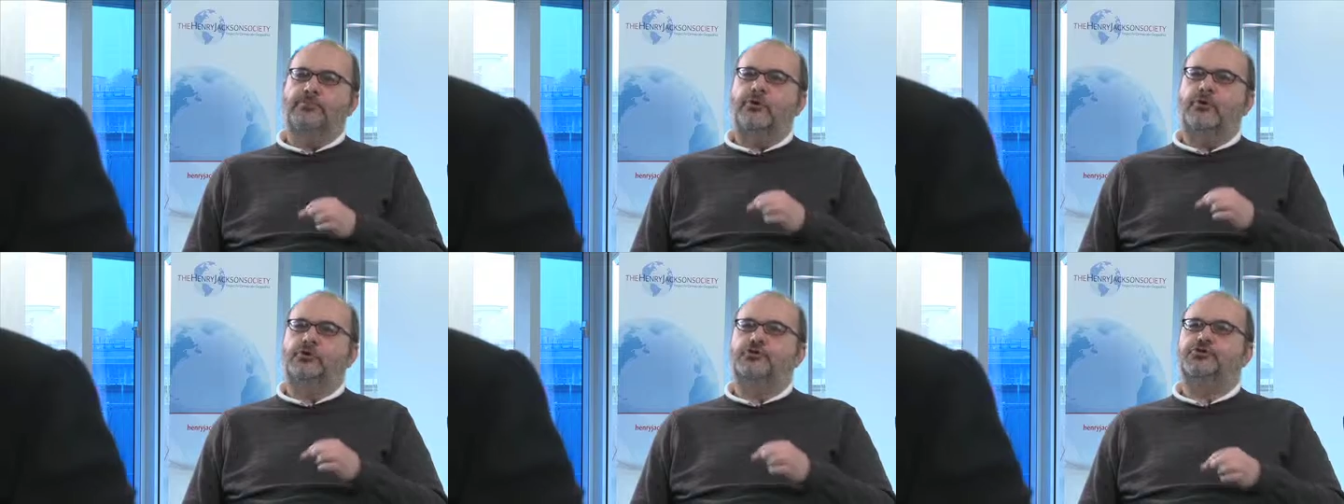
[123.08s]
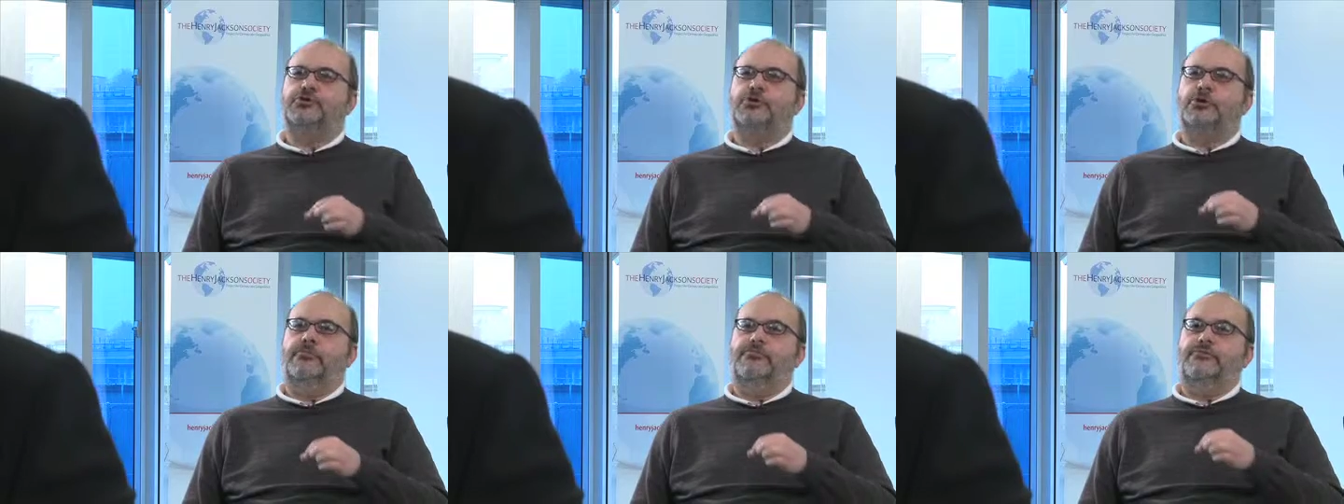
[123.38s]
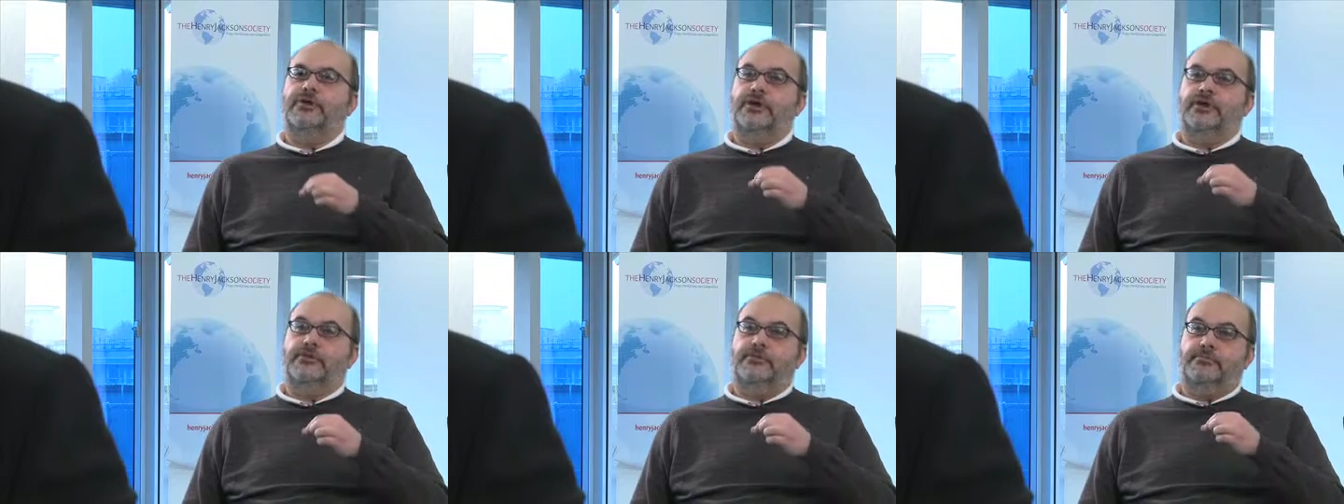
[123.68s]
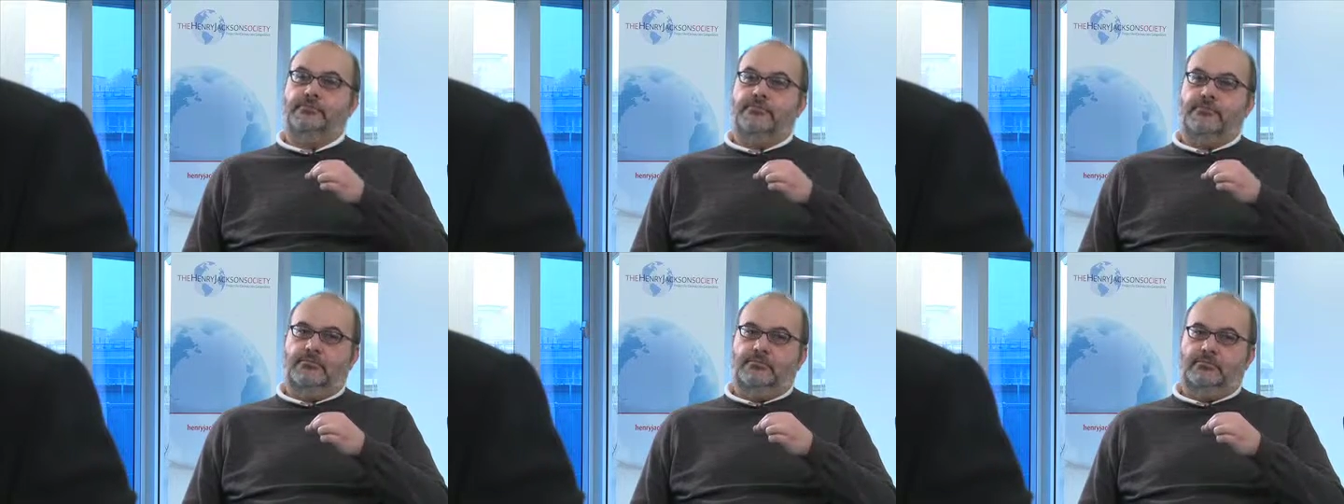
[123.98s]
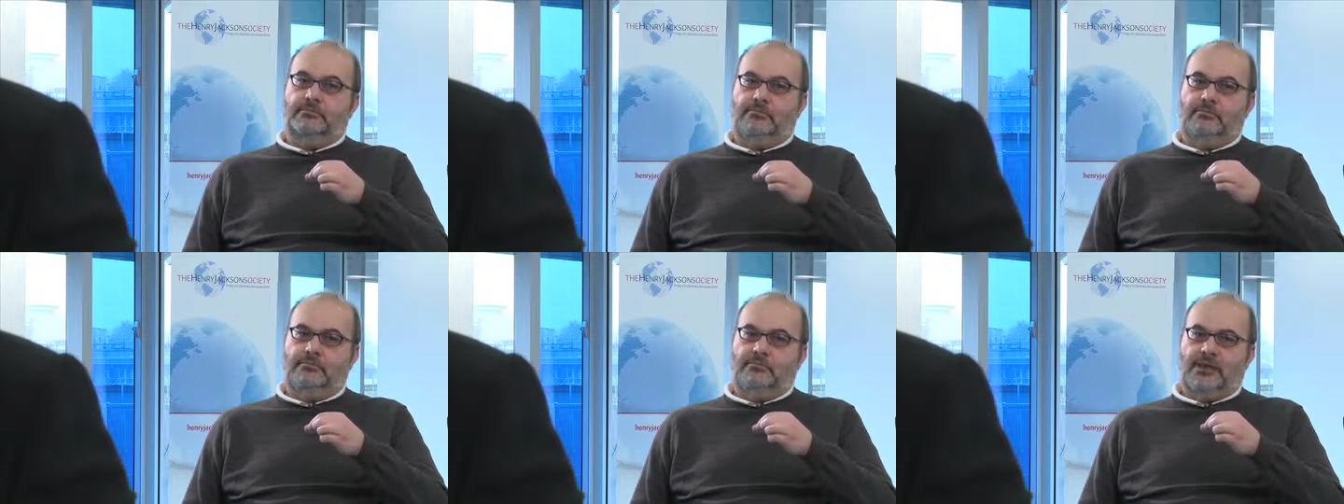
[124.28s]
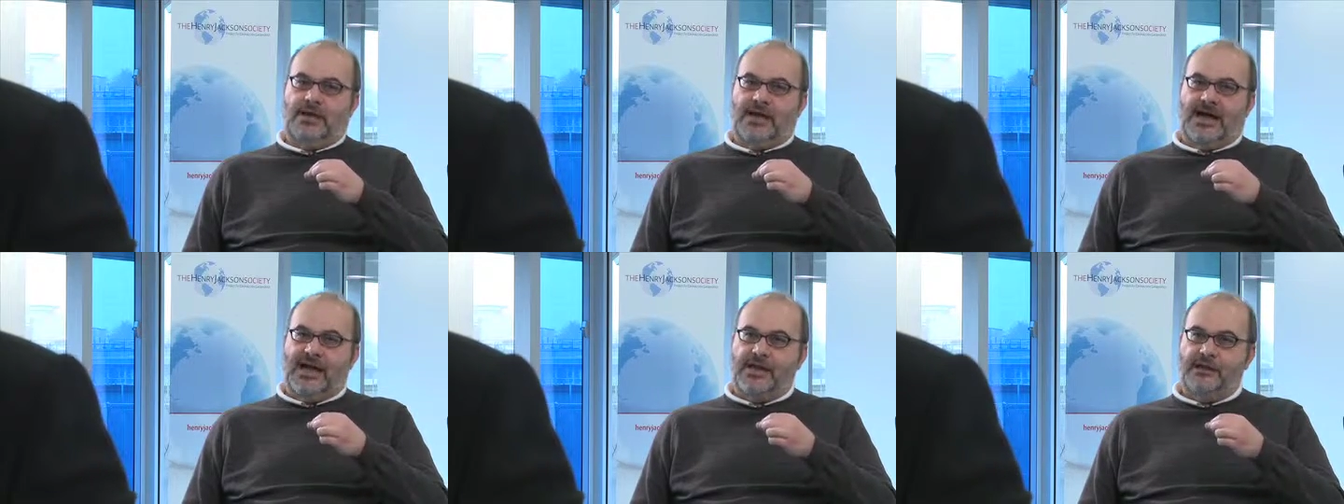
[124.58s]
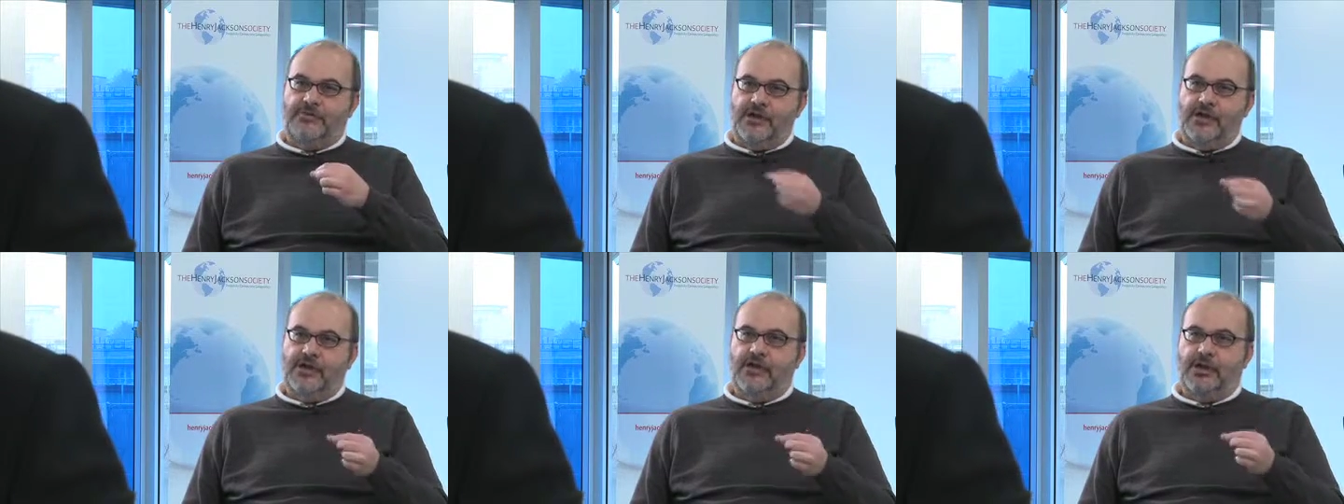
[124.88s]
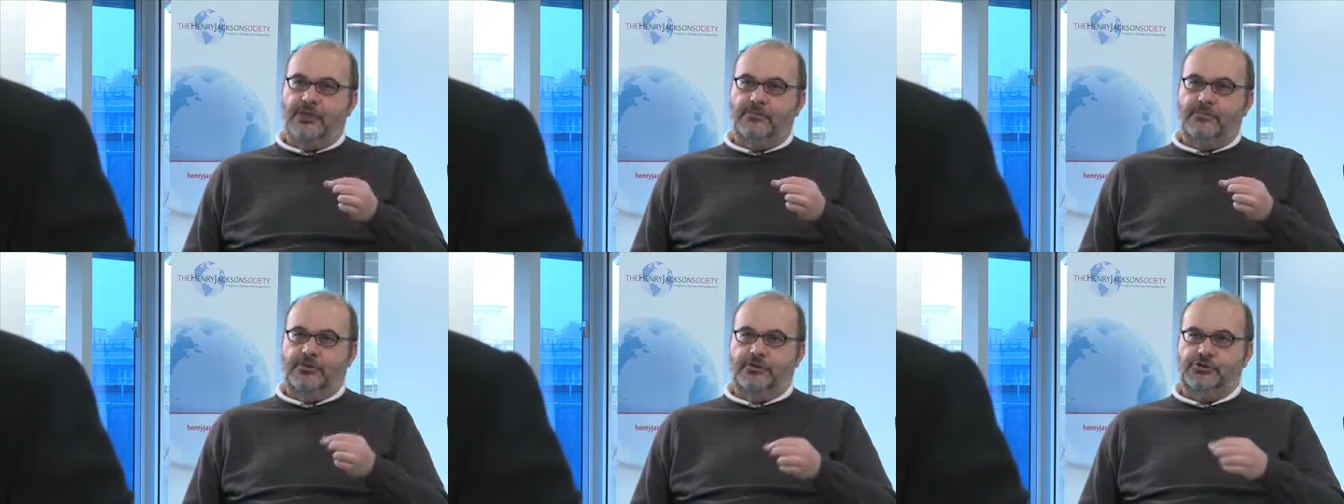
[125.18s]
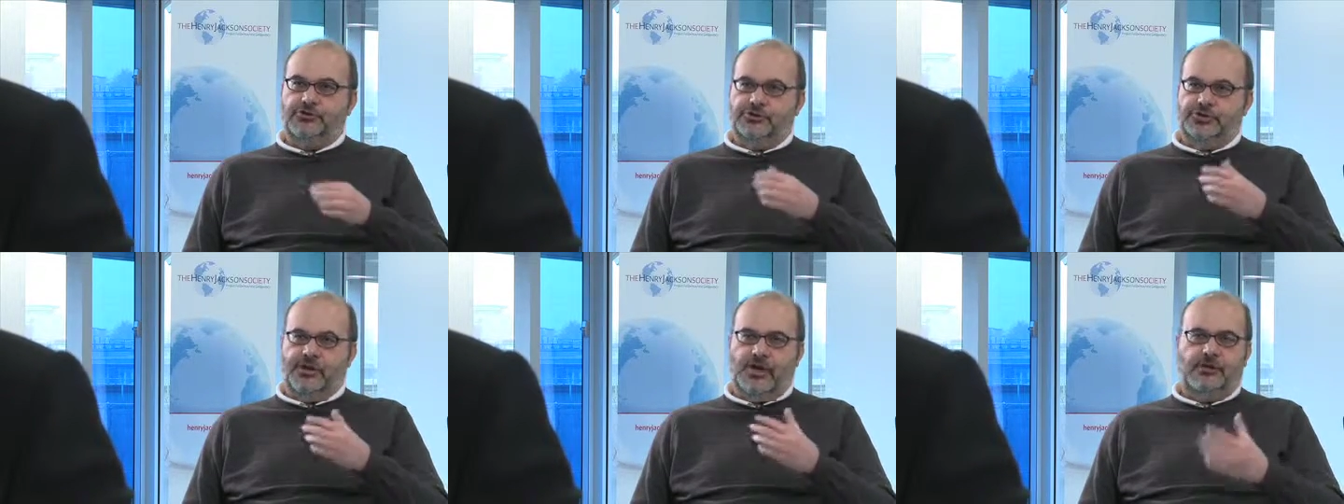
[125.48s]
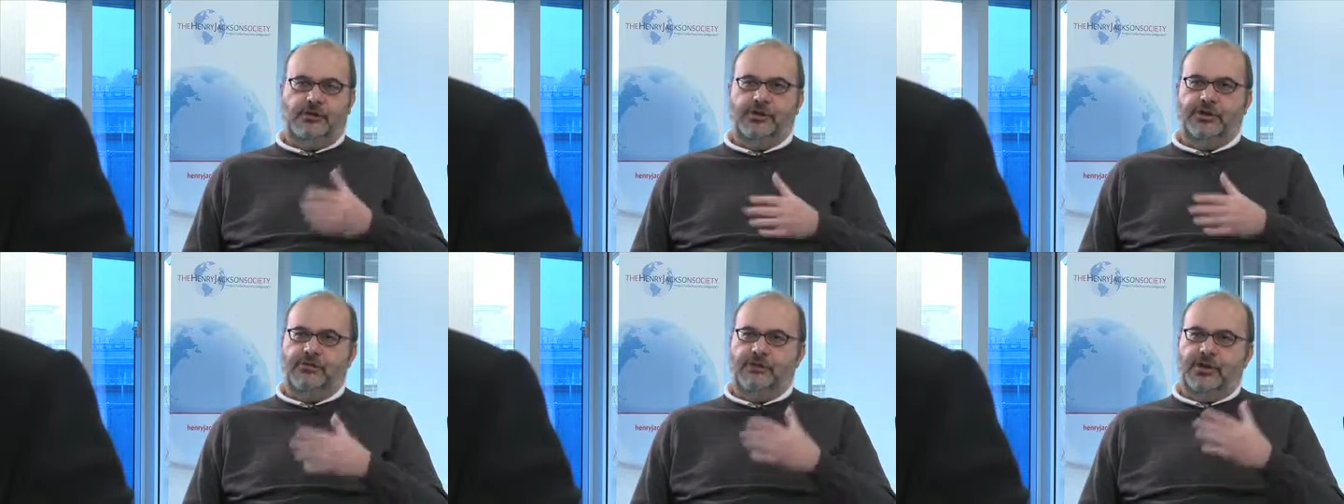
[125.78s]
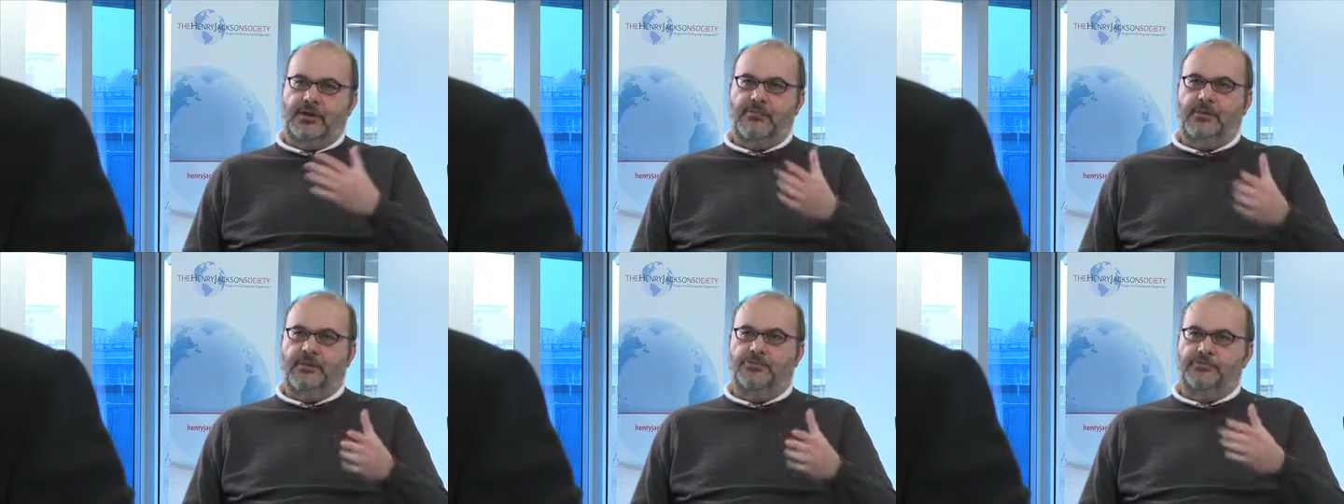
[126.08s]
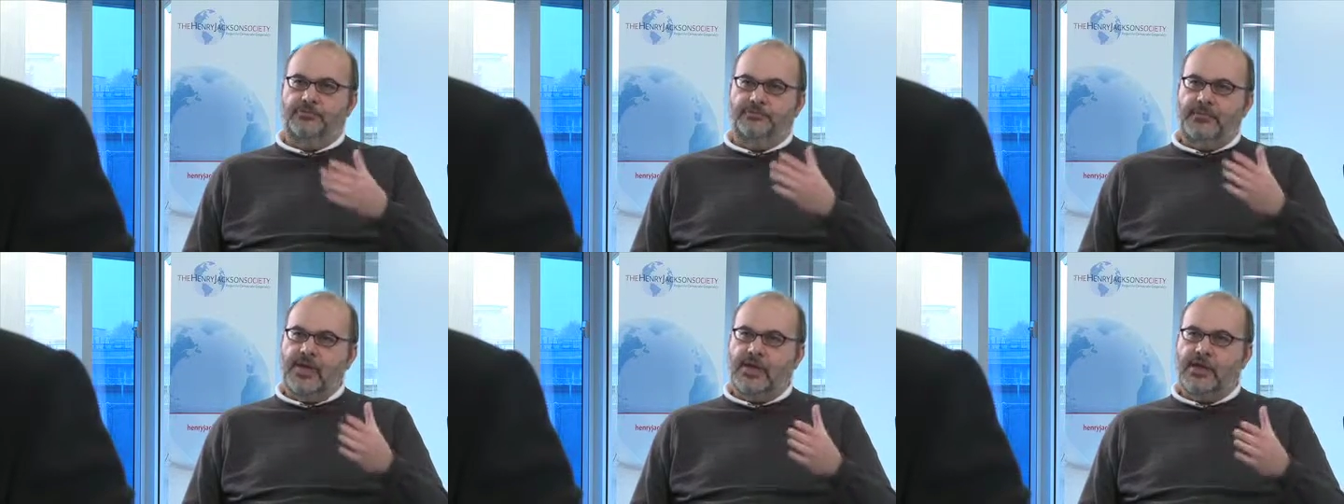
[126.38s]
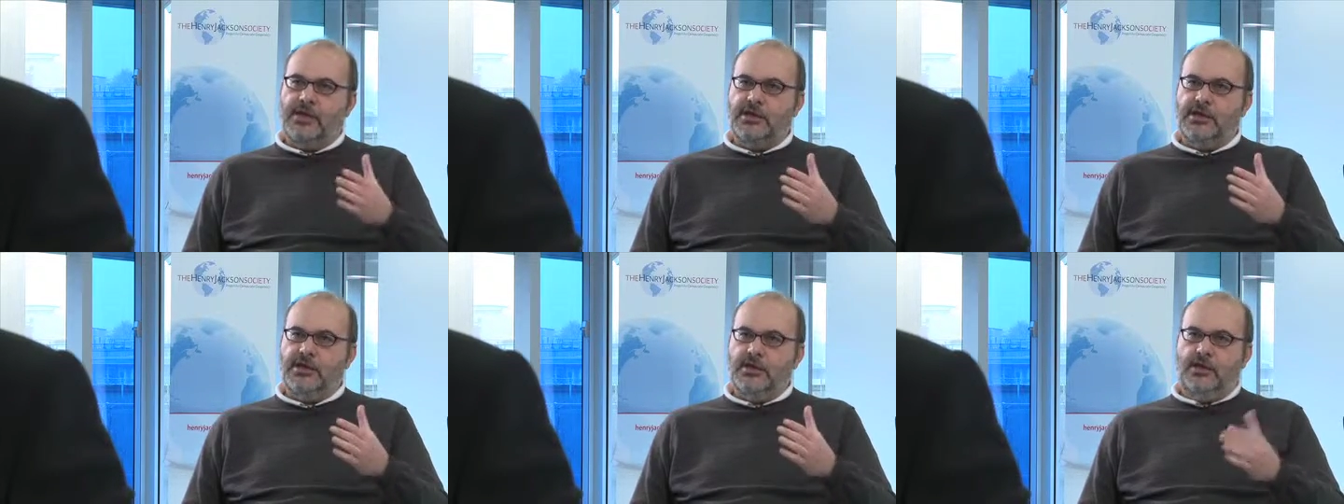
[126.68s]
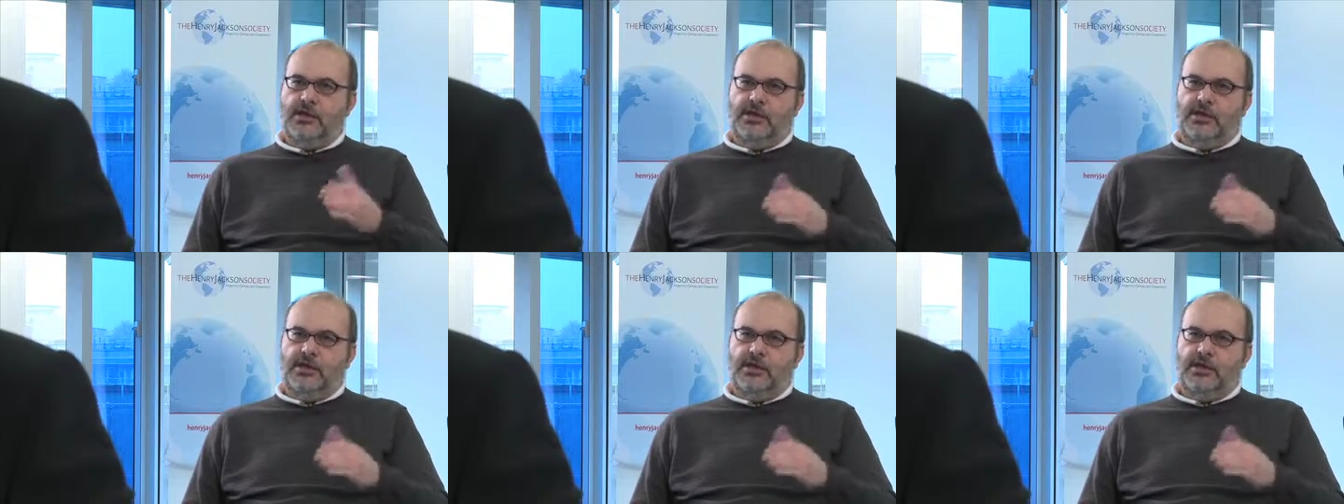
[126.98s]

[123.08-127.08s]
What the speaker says: portion of that higher income, which now they are able to make,